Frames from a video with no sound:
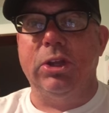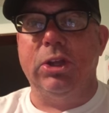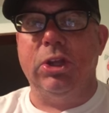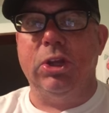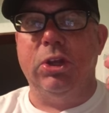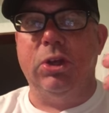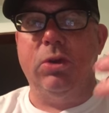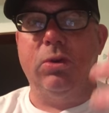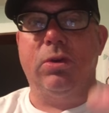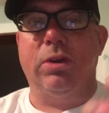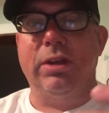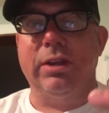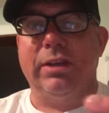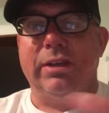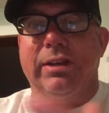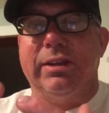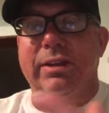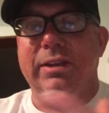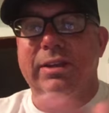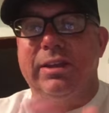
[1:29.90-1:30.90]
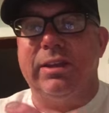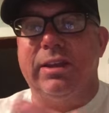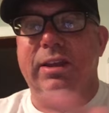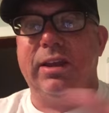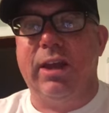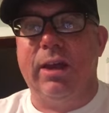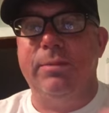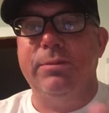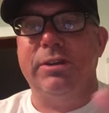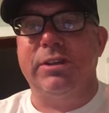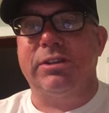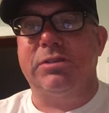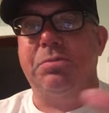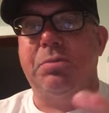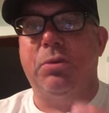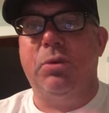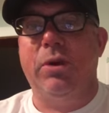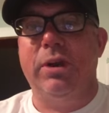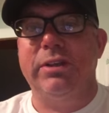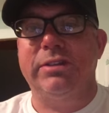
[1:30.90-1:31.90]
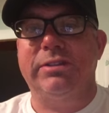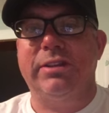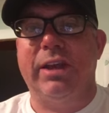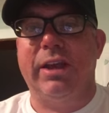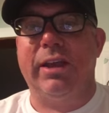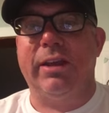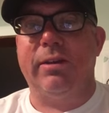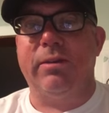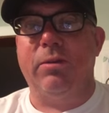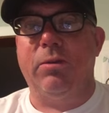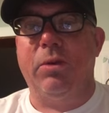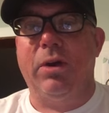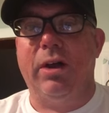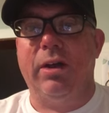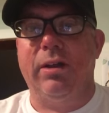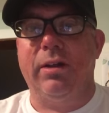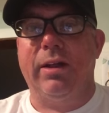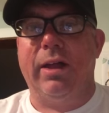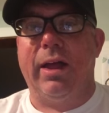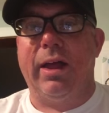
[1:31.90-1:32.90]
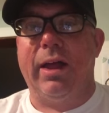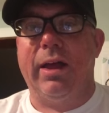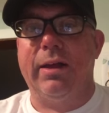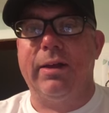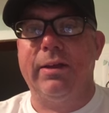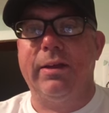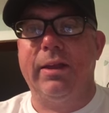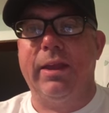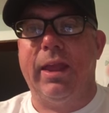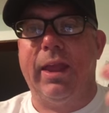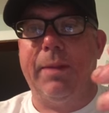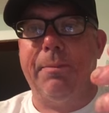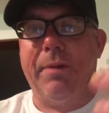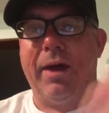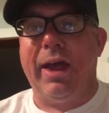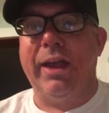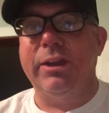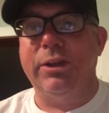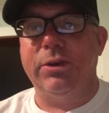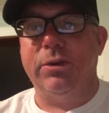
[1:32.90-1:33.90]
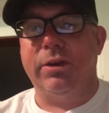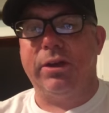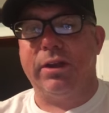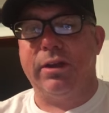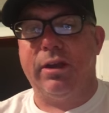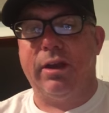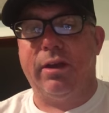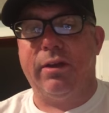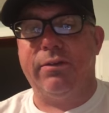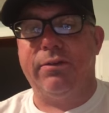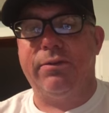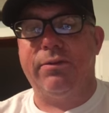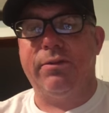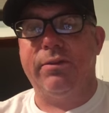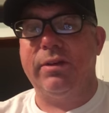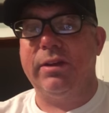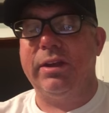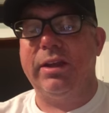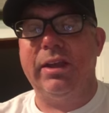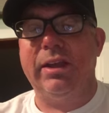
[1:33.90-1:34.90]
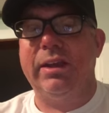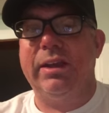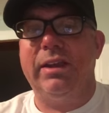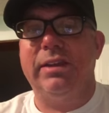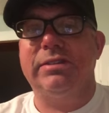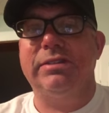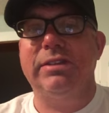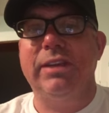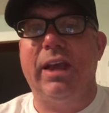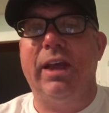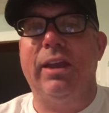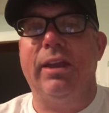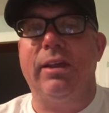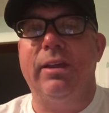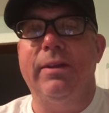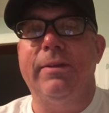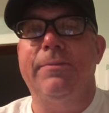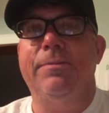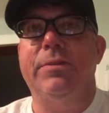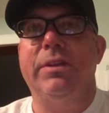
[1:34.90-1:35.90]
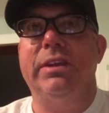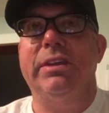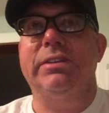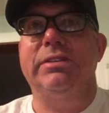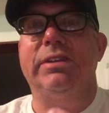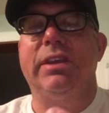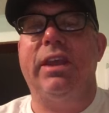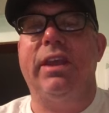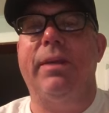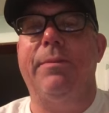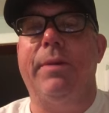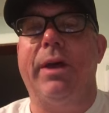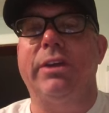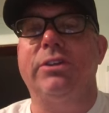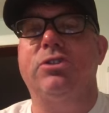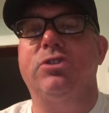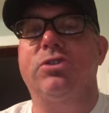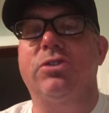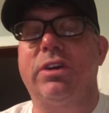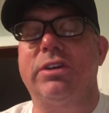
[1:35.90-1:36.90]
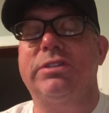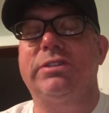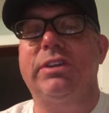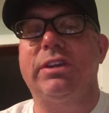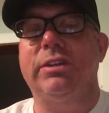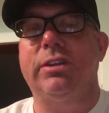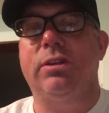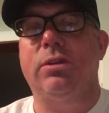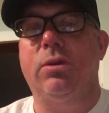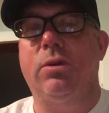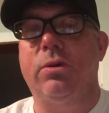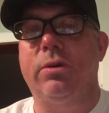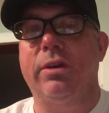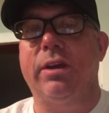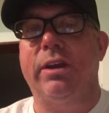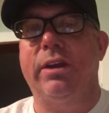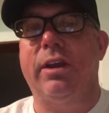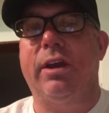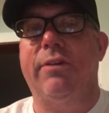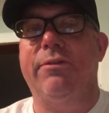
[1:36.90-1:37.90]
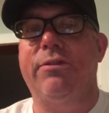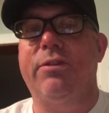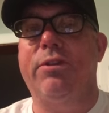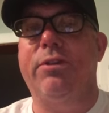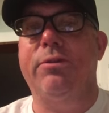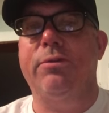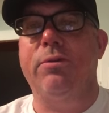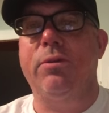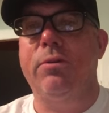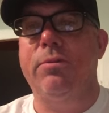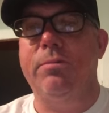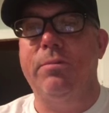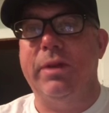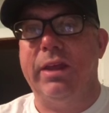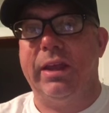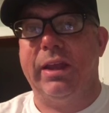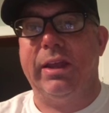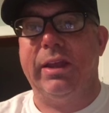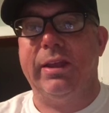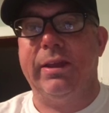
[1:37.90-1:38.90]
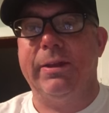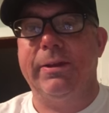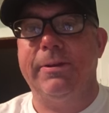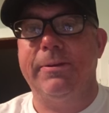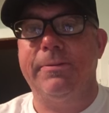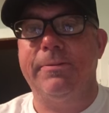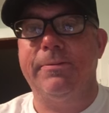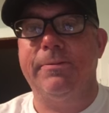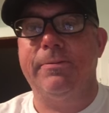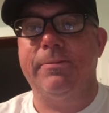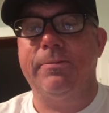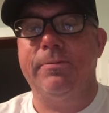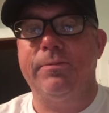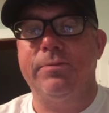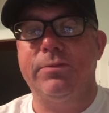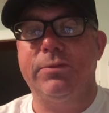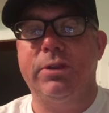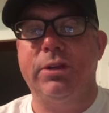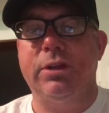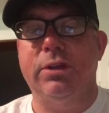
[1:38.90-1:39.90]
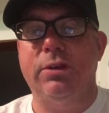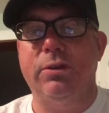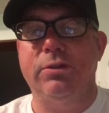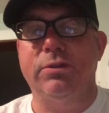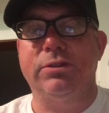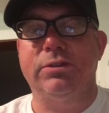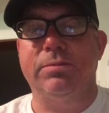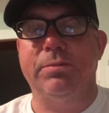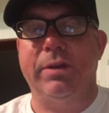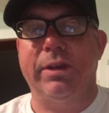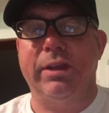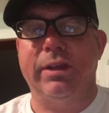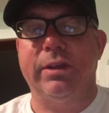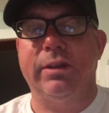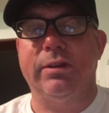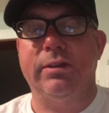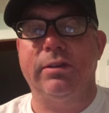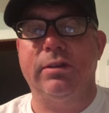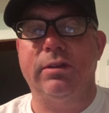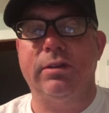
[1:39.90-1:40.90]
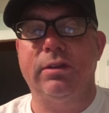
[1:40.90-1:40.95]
you can come to this point saying, well, am I doing enough? It's not a, is am I trusting the Lord enough through me to use me?